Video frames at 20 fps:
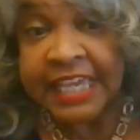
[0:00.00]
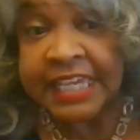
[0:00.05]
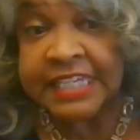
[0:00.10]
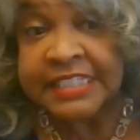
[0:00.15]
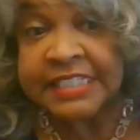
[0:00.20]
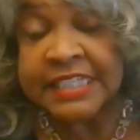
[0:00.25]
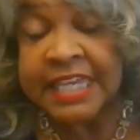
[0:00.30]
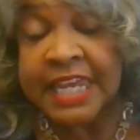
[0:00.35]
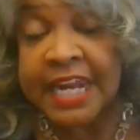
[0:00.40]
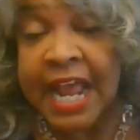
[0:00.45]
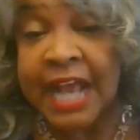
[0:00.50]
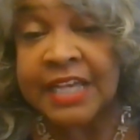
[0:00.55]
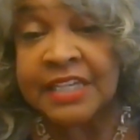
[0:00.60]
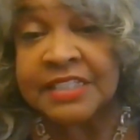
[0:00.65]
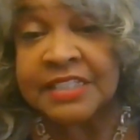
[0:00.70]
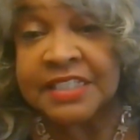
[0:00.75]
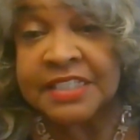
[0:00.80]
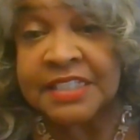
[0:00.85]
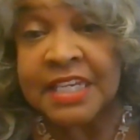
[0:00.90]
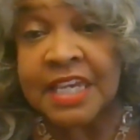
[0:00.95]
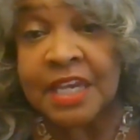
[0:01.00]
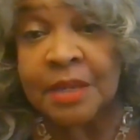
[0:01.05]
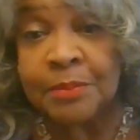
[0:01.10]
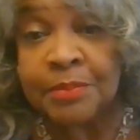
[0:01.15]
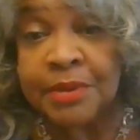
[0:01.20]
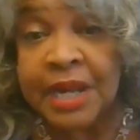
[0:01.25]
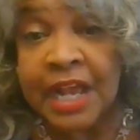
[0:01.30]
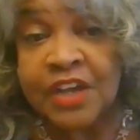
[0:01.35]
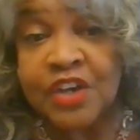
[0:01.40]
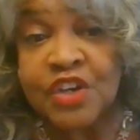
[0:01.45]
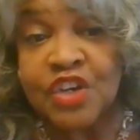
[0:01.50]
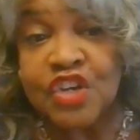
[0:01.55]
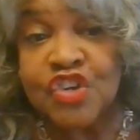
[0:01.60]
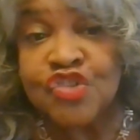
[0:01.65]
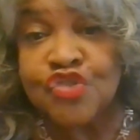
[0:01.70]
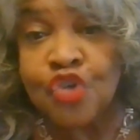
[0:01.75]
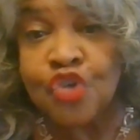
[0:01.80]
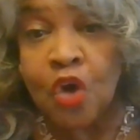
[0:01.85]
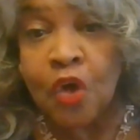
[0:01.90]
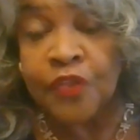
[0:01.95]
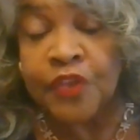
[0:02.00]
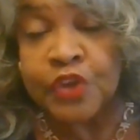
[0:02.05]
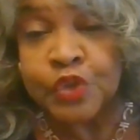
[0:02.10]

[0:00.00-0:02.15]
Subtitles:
is that I could see it, but I couldn't draw